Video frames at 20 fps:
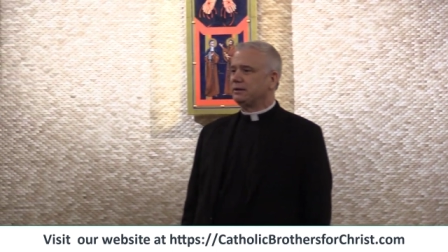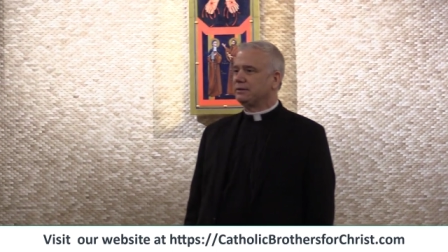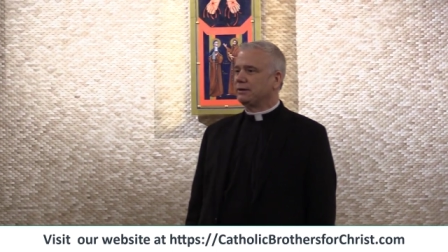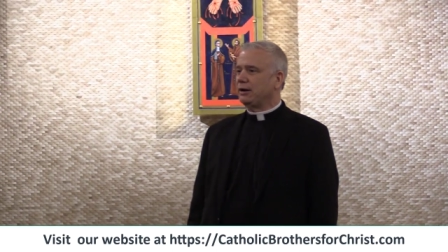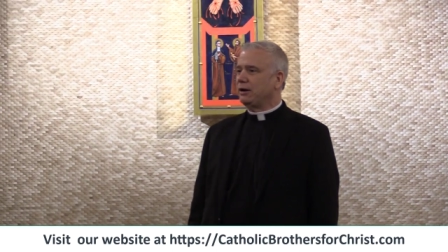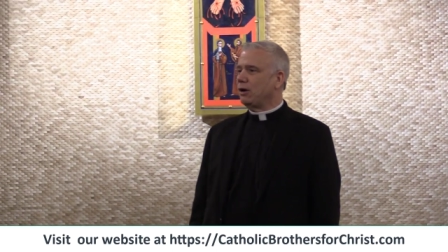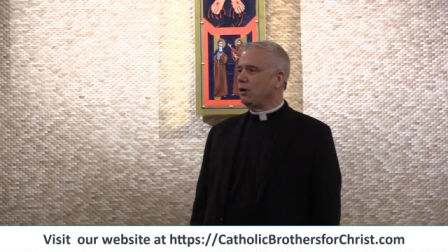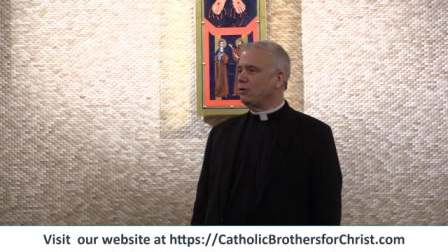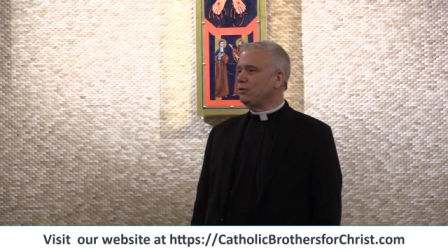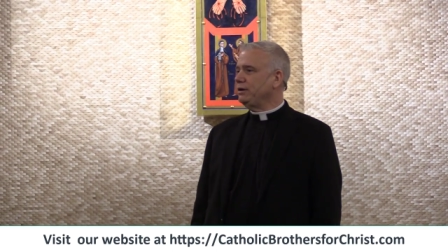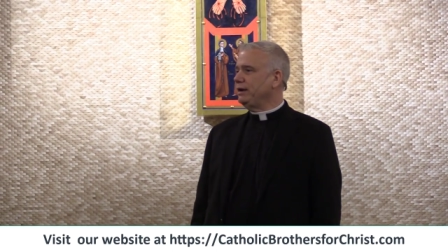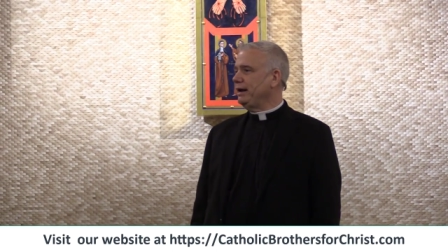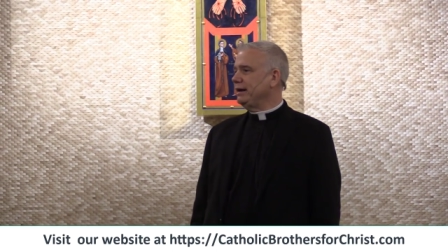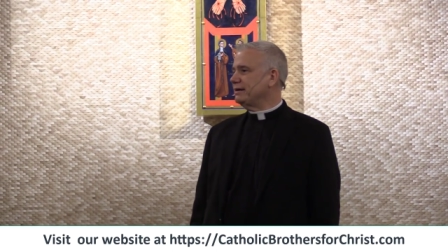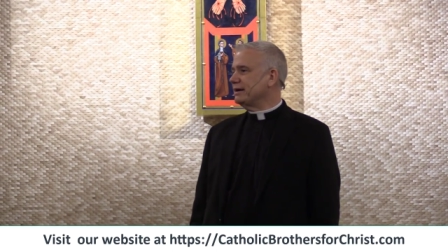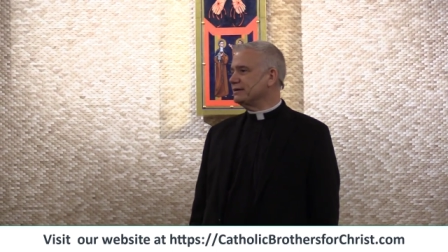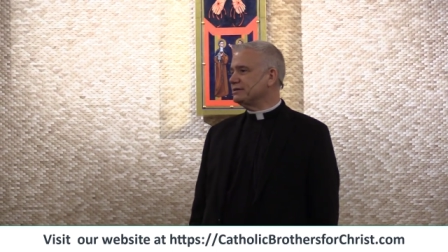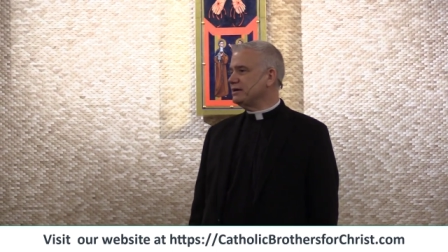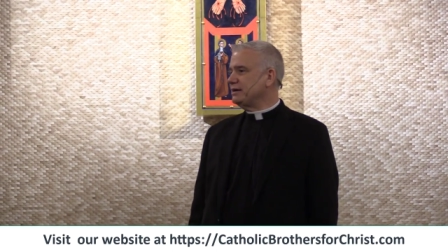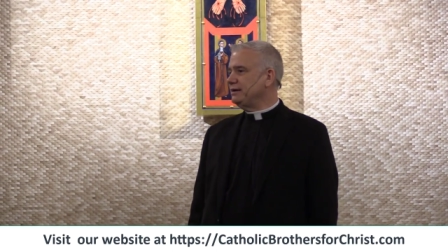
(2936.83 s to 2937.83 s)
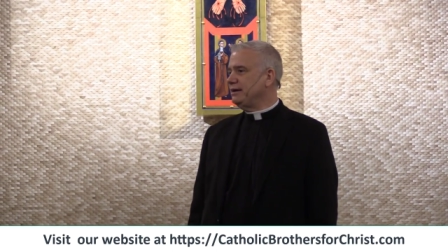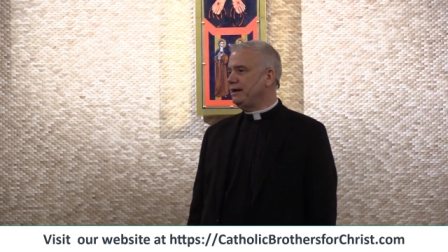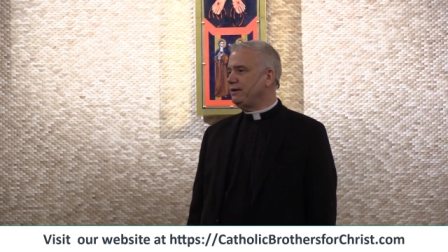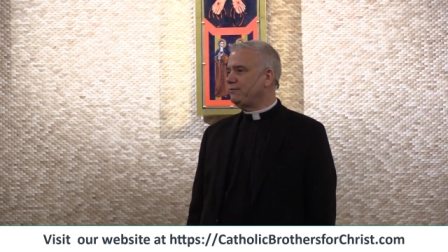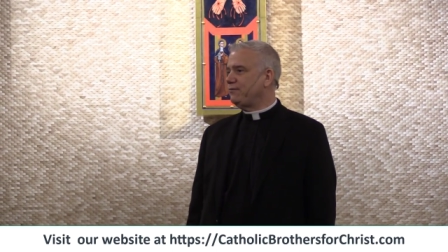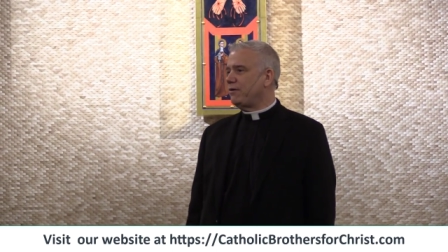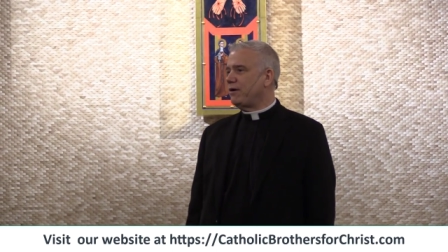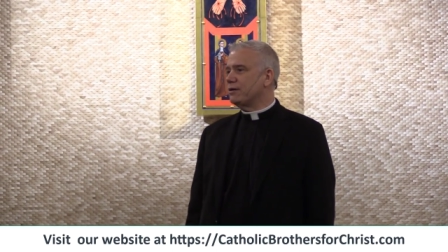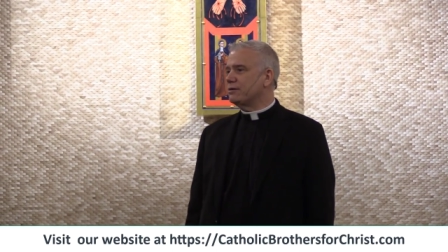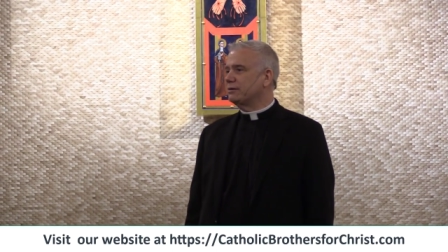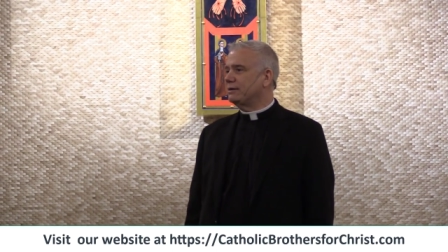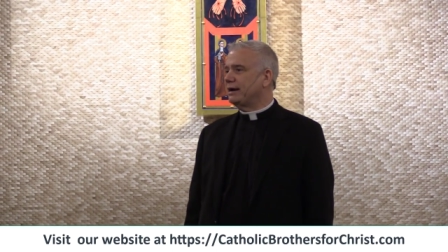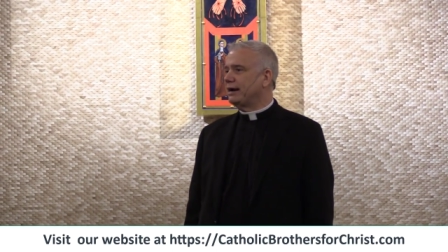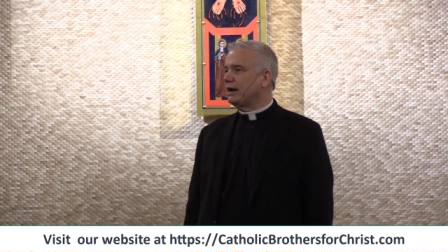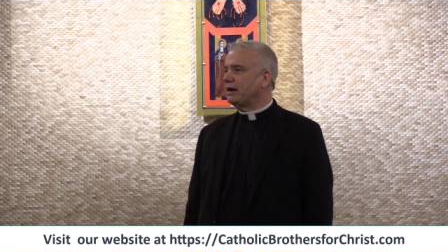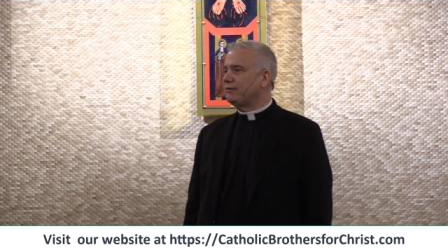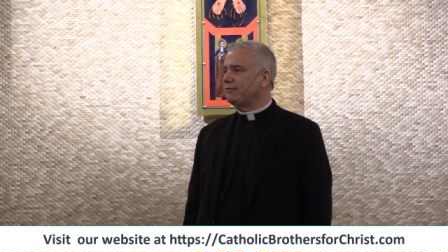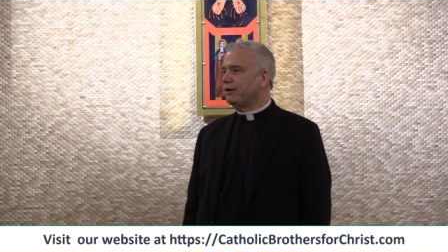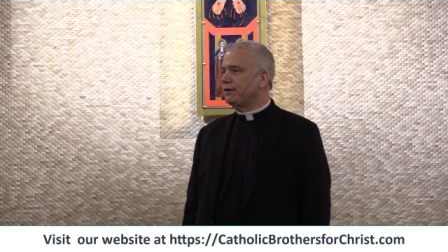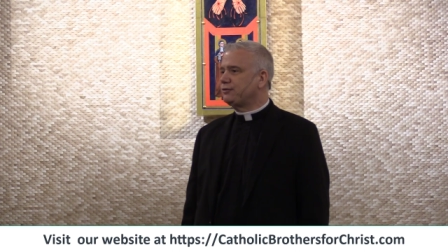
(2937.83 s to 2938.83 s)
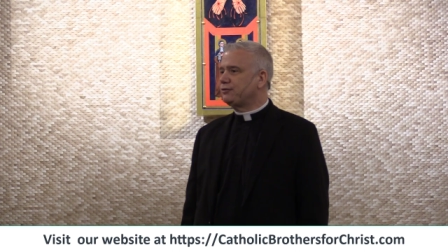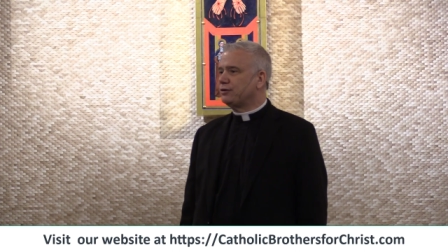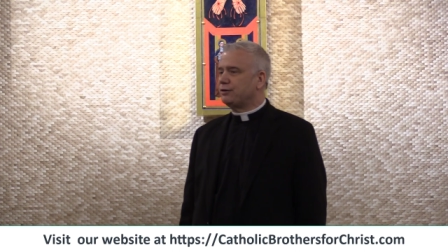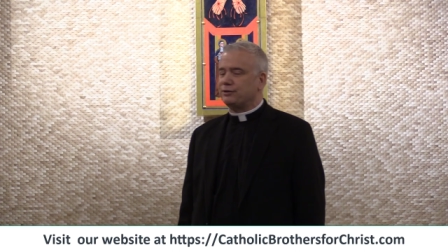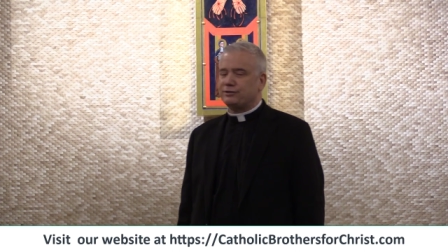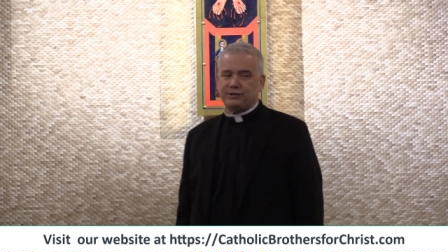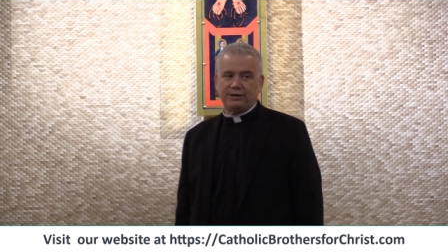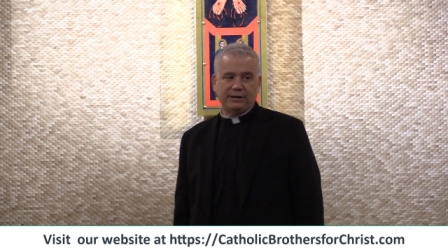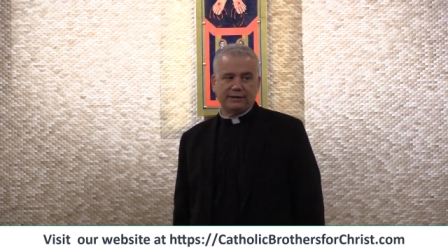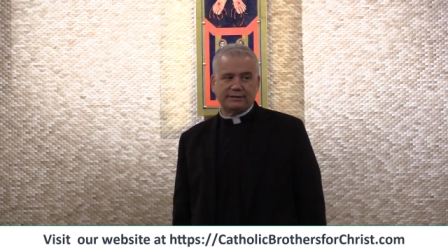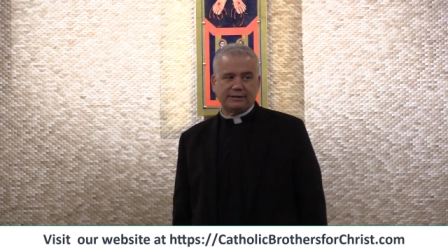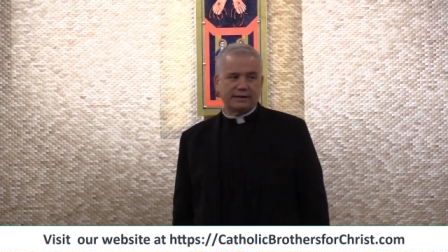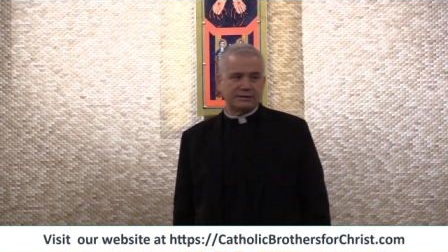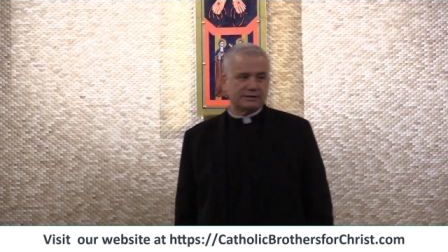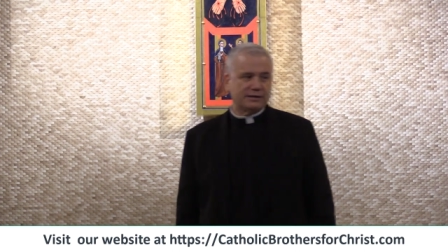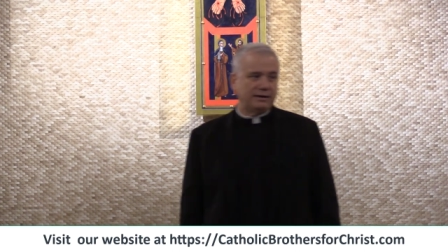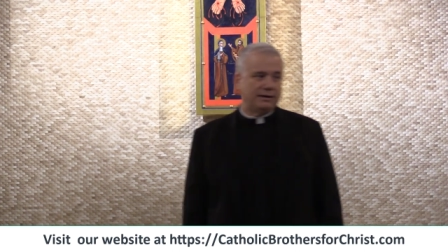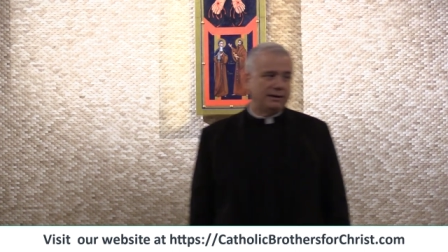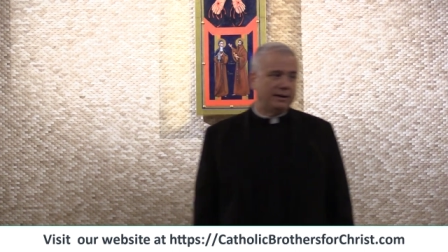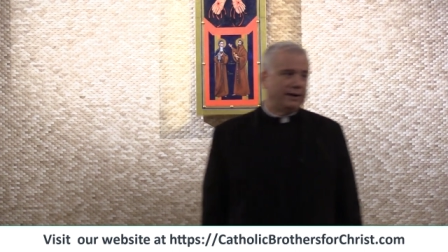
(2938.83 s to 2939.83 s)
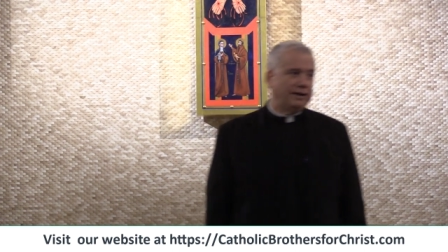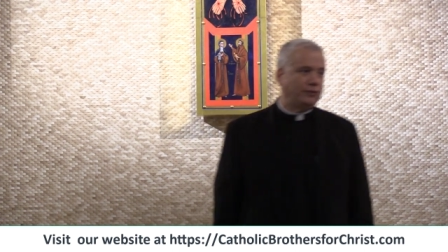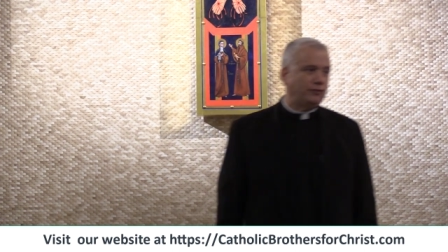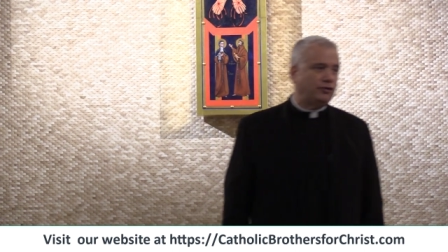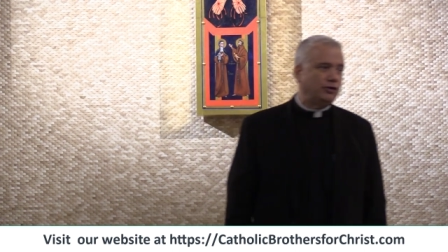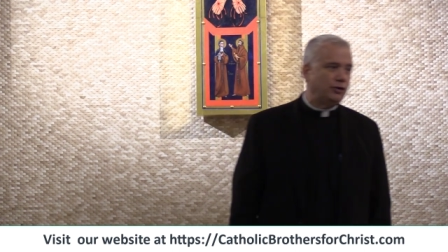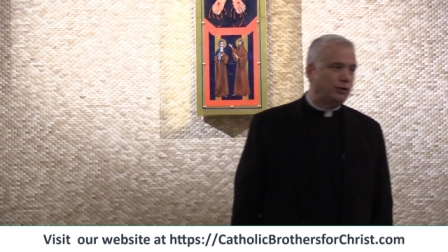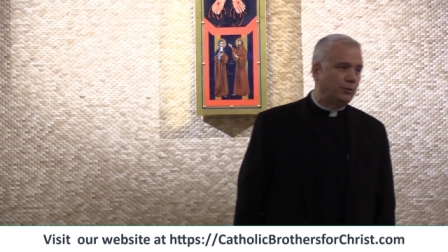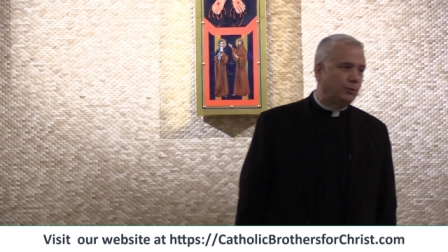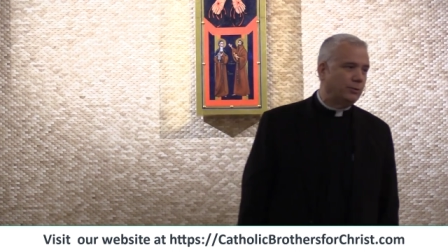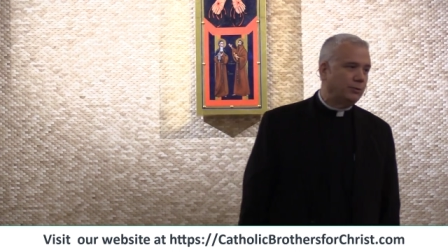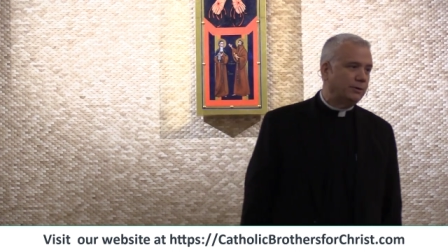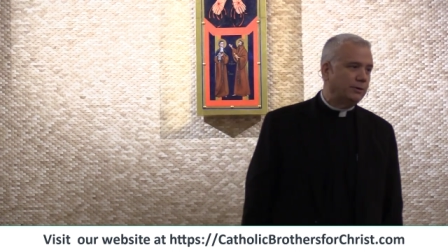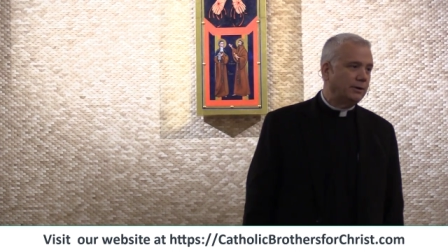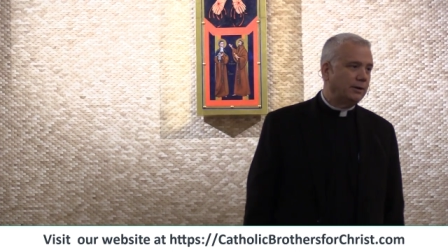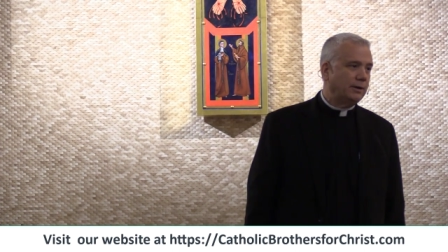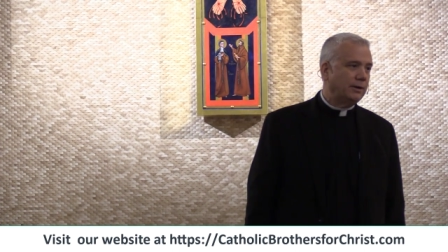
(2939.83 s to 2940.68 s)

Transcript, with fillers: They don't need, it doesn't need Father Larry Richards and it doesn't need you.